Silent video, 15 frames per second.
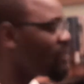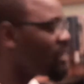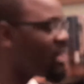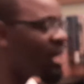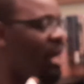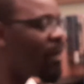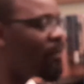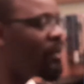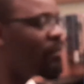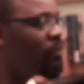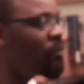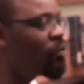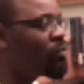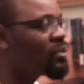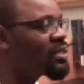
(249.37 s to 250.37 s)
There are
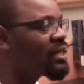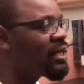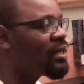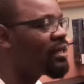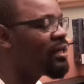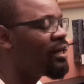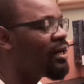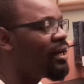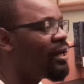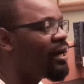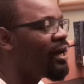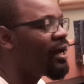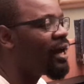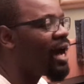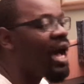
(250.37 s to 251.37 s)
people who say,
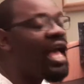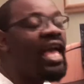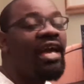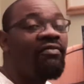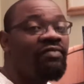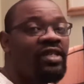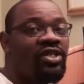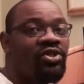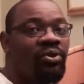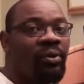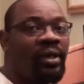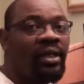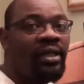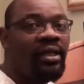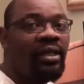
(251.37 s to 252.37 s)
I have the
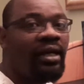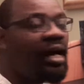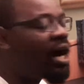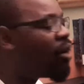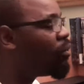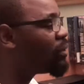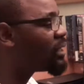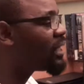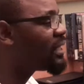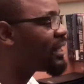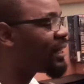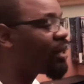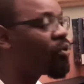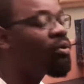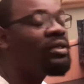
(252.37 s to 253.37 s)
story, I already
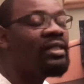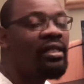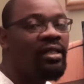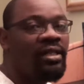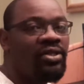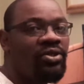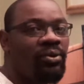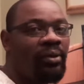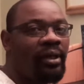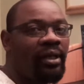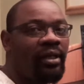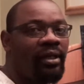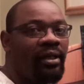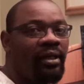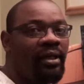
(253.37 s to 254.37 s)
recorded the
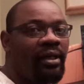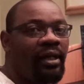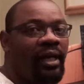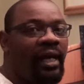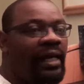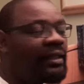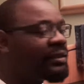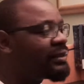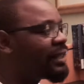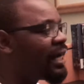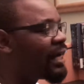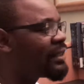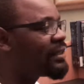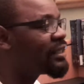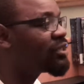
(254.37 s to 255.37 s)
story, and
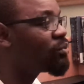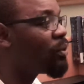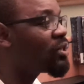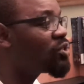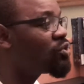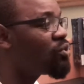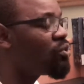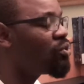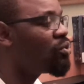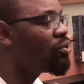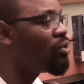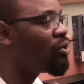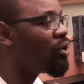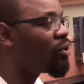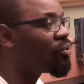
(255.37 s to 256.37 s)
I just want to
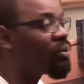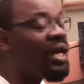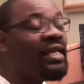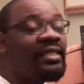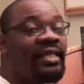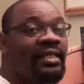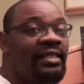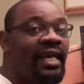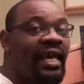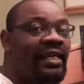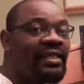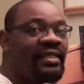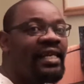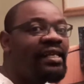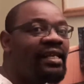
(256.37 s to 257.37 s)
write it
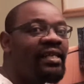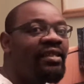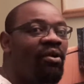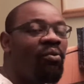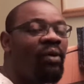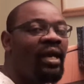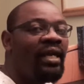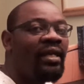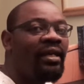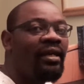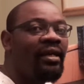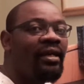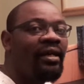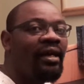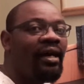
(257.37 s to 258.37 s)
exactly the way
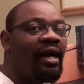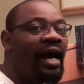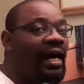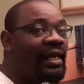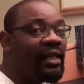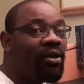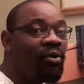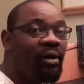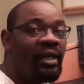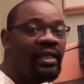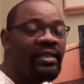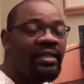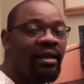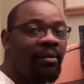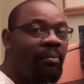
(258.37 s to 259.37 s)
I
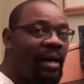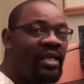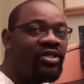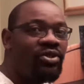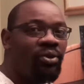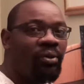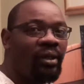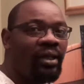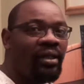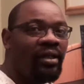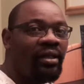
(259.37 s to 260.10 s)
recorded my story.